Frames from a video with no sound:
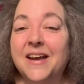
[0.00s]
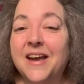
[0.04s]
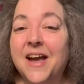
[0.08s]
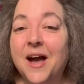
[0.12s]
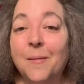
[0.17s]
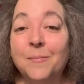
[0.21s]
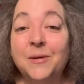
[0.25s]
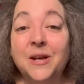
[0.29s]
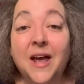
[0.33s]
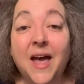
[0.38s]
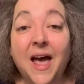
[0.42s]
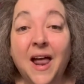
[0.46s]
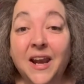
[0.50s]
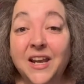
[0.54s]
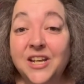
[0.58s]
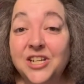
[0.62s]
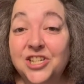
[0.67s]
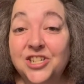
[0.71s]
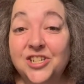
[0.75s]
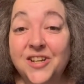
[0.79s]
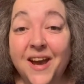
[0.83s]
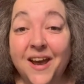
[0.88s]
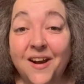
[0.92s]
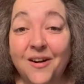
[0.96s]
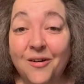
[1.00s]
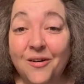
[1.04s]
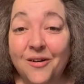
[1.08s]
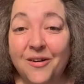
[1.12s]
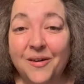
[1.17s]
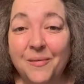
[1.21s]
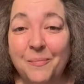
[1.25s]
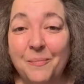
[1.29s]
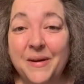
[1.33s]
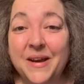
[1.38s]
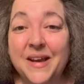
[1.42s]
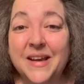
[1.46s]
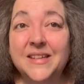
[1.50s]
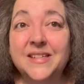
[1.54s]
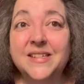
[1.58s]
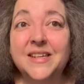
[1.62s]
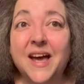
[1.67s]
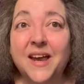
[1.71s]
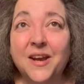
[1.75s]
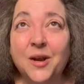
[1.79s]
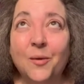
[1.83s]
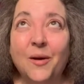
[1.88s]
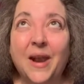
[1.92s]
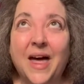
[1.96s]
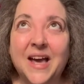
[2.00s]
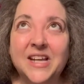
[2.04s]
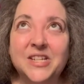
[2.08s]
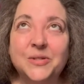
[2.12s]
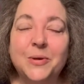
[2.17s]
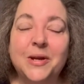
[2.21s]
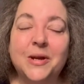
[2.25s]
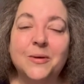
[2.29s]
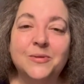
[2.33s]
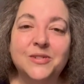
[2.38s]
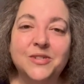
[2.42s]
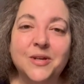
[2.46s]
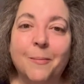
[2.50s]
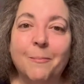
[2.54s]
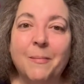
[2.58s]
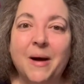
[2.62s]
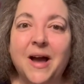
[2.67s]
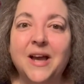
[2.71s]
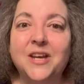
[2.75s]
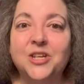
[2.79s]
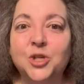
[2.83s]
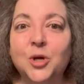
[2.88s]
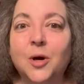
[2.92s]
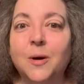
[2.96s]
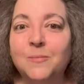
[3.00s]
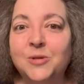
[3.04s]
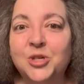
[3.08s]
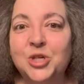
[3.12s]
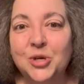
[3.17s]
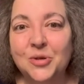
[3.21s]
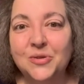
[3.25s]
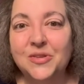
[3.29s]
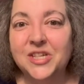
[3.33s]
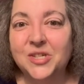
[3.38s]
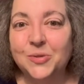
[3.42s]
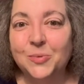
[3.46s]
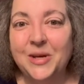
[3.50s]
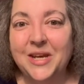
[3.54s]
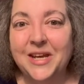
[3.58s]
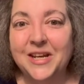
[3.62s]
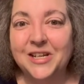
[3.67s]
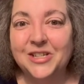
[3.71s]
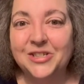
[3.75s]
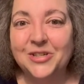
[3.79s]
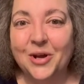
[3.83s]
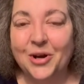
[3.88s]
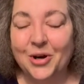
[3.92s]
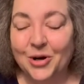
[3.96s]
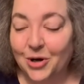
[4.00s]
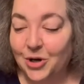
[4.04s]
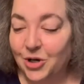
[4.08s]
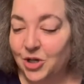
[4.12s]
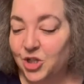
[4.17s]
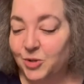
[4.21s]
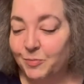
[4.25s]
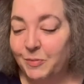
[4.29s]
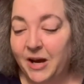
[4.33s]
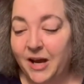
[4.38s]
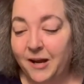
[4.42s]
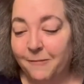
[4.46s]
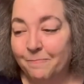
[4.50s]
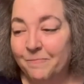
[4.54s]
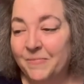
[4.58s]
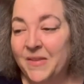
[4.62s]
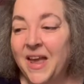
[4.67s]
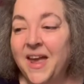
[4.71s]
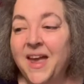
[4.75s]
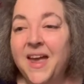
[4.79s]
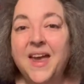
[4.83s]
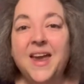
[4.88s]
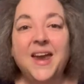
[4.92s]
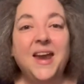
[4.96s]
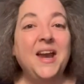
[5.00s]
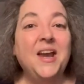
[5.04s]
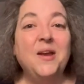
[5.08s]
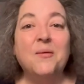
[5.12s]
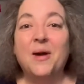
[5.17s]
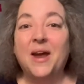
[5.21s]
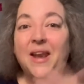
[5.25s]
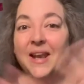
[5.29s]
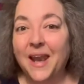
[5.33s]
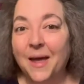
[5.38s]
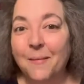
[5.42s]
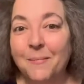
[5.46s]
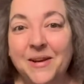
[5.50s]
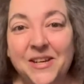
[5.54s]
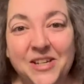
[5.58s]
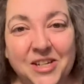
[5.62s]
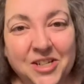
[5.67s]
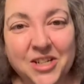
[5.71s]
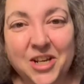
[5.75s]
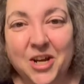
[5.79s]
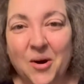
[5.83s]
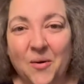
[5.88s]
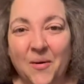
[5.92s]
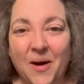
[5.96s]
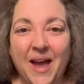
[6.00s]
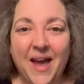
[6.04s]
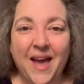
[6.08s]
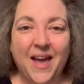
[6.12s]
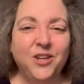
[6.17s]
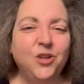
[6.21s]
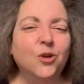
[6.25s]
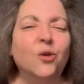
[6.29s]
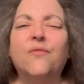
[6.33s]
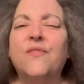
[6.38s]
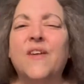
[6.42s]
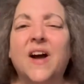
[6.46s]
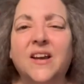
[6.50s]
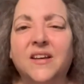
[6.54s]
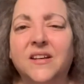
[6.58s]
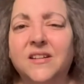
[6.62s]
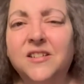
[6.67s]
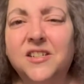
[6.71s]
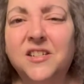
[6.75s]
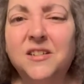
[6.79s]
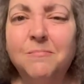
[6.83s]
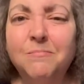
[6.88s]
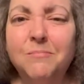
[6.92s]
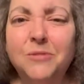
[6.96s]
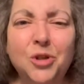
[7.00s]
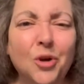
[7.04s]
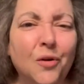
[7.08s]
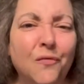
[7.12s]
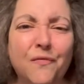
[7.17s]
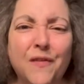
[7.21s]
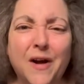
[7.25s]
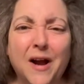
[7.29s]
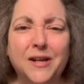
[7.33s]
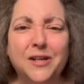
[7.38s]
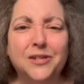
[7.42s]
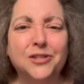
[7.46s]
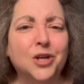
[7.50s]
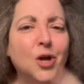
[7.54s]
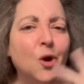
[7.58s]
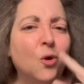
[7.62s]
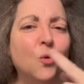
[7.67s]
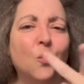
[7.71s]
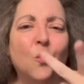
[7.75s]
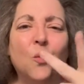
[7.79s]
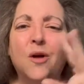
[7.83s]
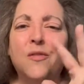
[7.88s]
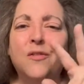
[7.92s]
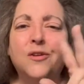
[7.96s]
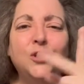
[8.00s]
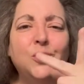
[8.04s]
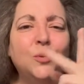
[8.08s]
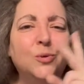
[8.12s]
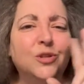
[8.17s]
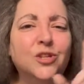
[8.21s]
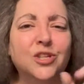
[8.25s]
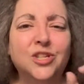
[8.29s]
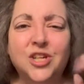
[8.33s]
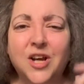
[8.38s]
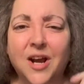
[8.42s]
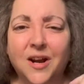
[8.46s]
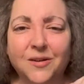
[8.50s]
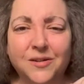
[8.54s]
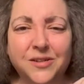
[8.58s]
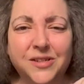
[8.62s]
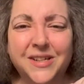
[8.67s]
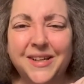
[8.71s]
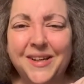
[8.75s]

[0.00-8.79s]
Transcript: come to Helen's channel because I know last week it was on mine, so I'm sure this week it is on hers. But anyway, let me just go ahead. You'll find us. You'll find us. Go to one of the two of the channels.